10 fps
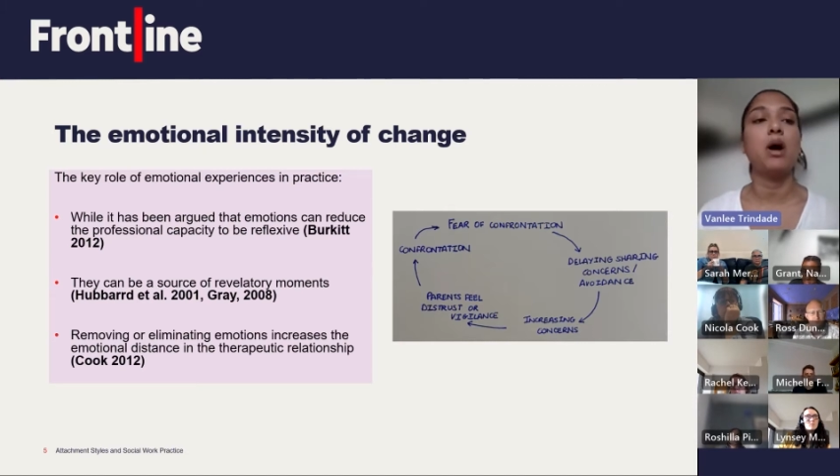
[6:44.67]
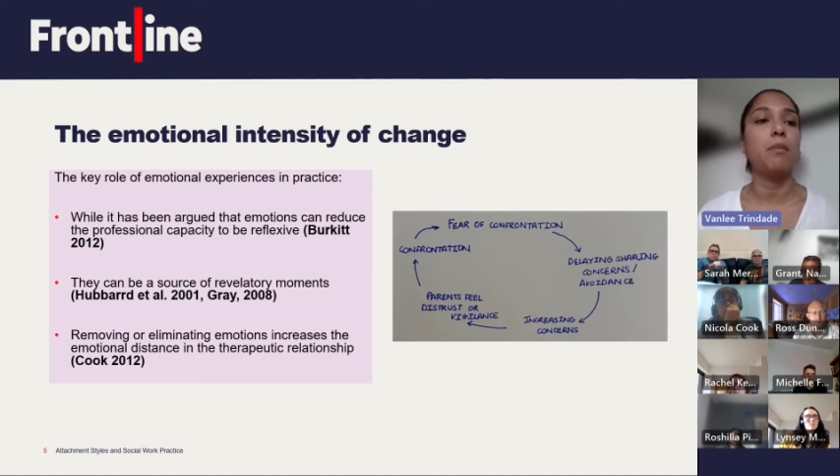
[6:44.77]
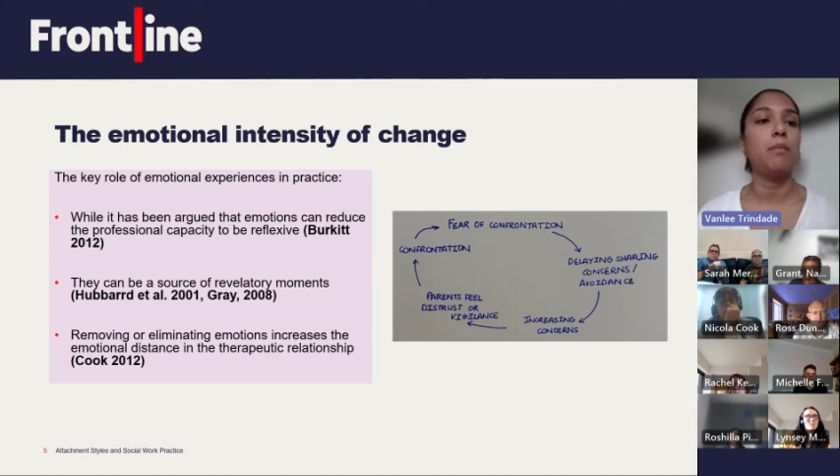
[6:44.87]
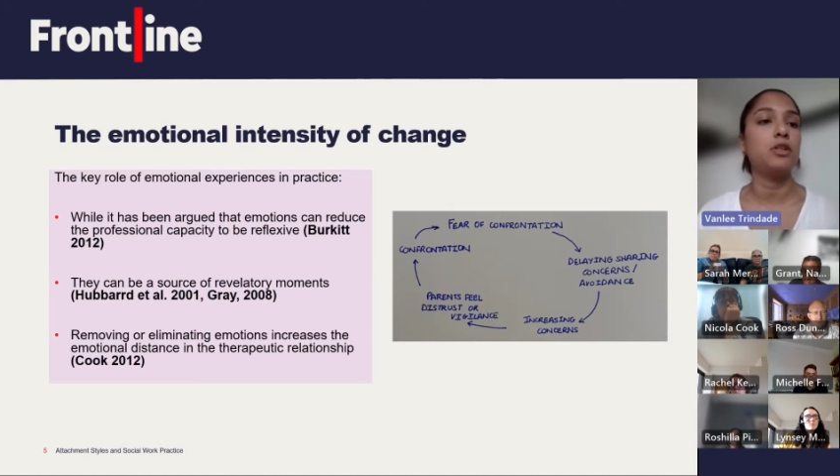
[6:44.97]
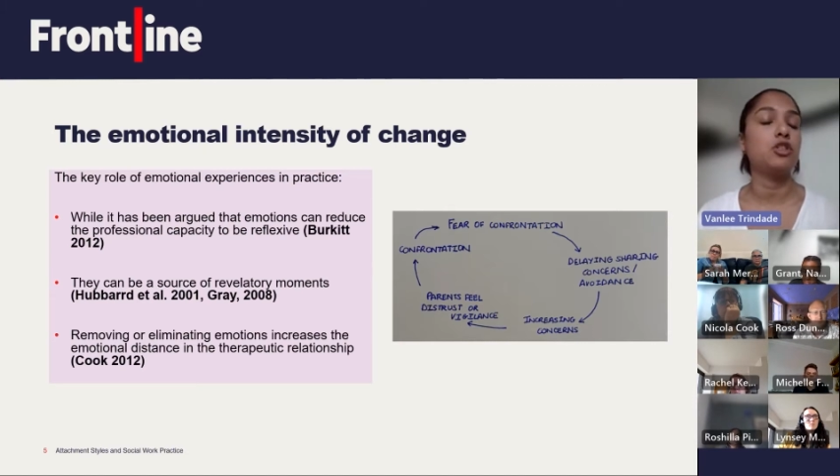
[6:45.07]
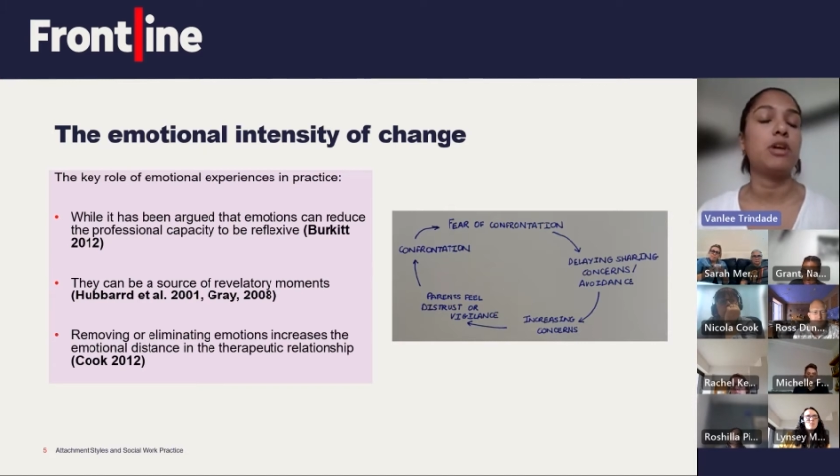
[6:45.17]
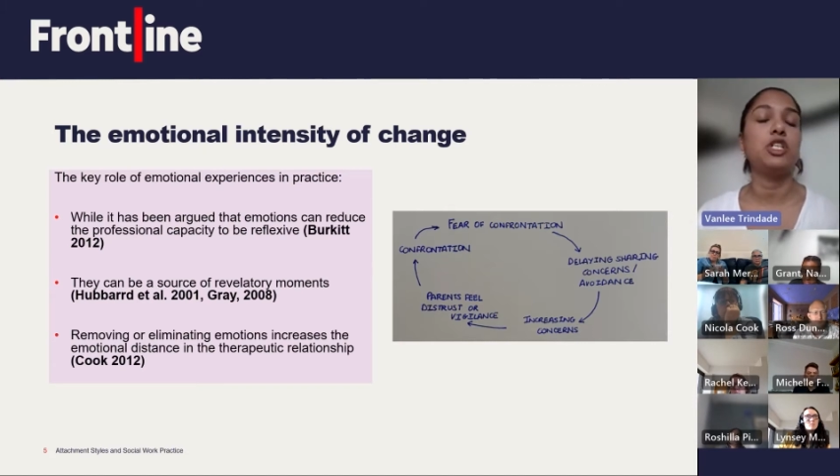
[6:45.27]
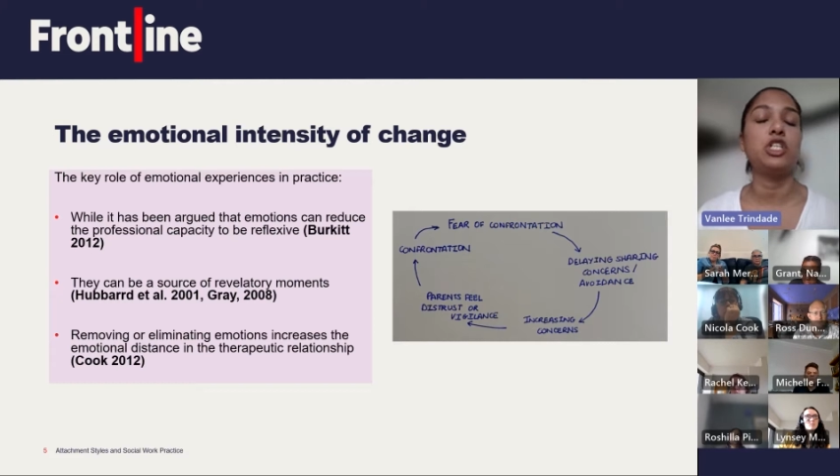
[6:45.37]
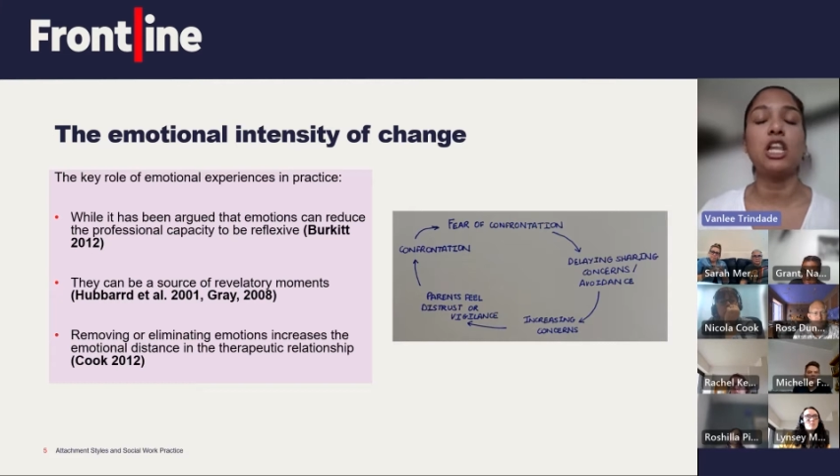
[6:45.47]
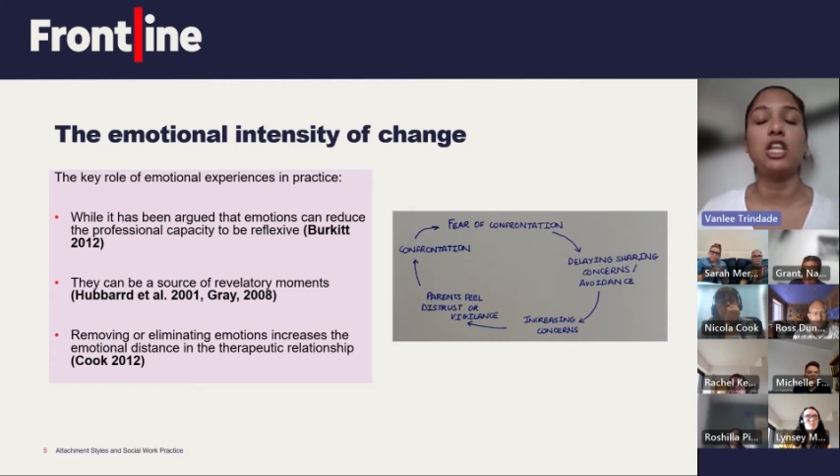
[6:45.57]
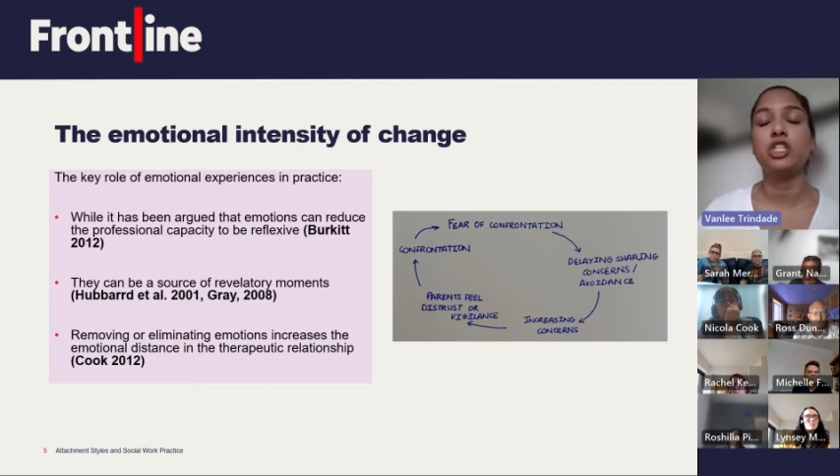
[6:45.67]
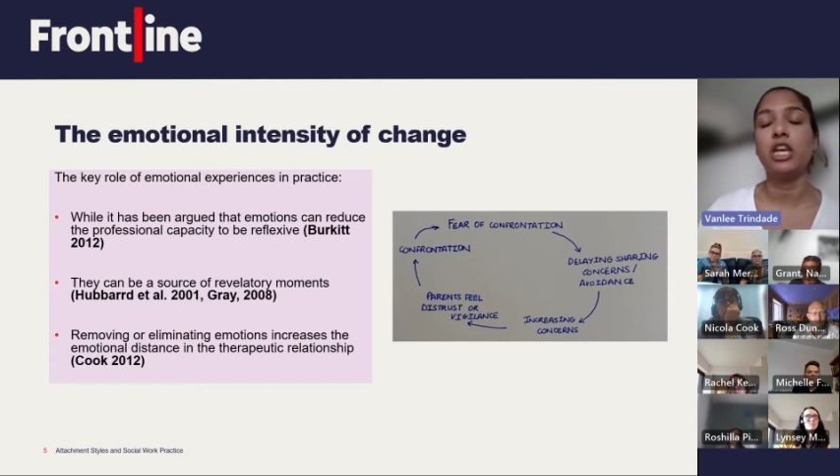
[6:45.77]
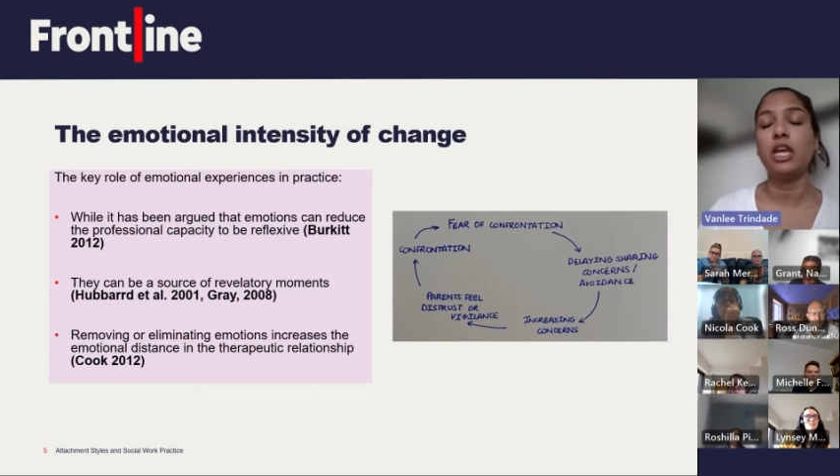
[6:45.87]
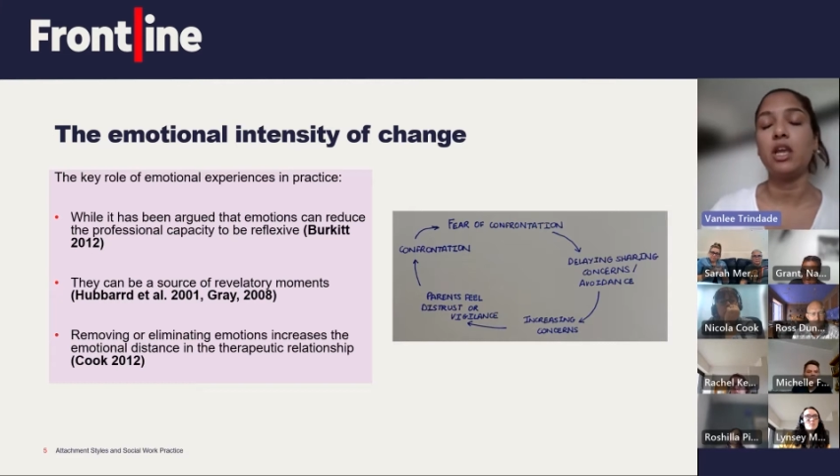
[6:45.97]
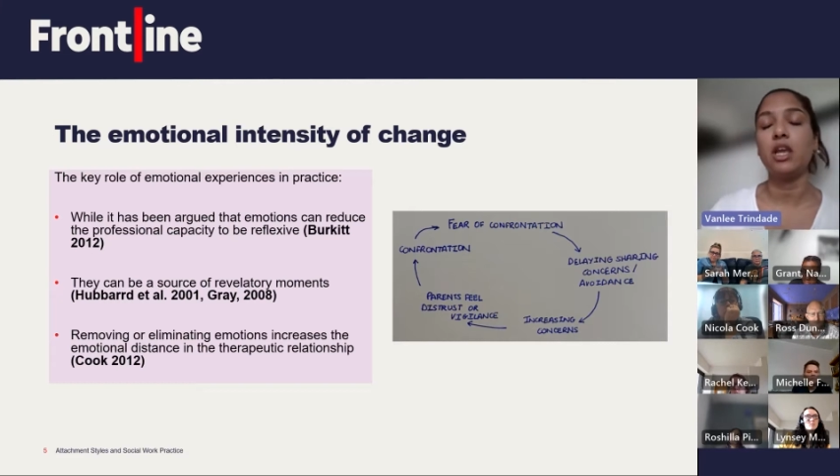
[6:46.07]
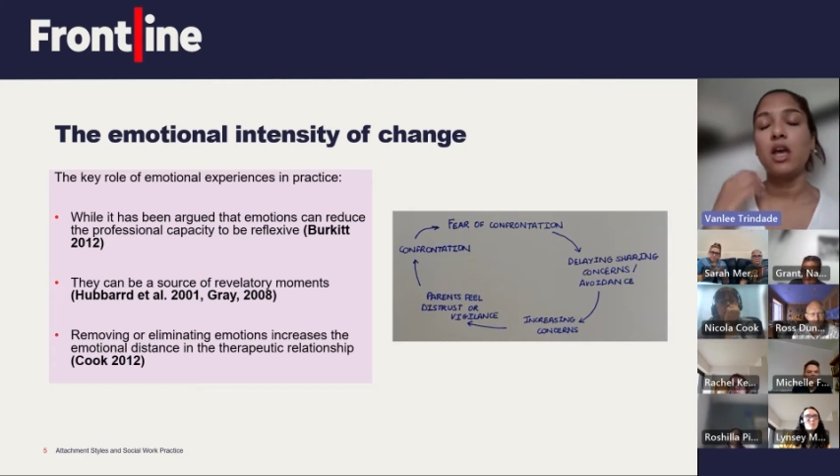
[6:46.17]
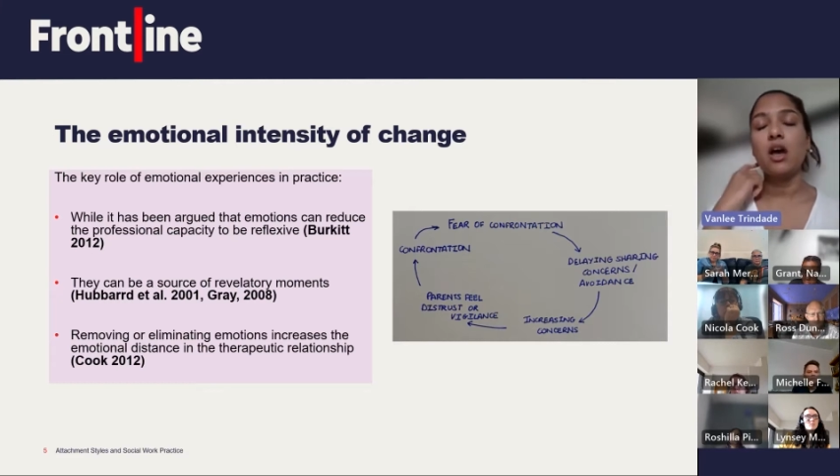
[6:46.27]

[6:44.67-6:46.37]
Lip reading: up during challenging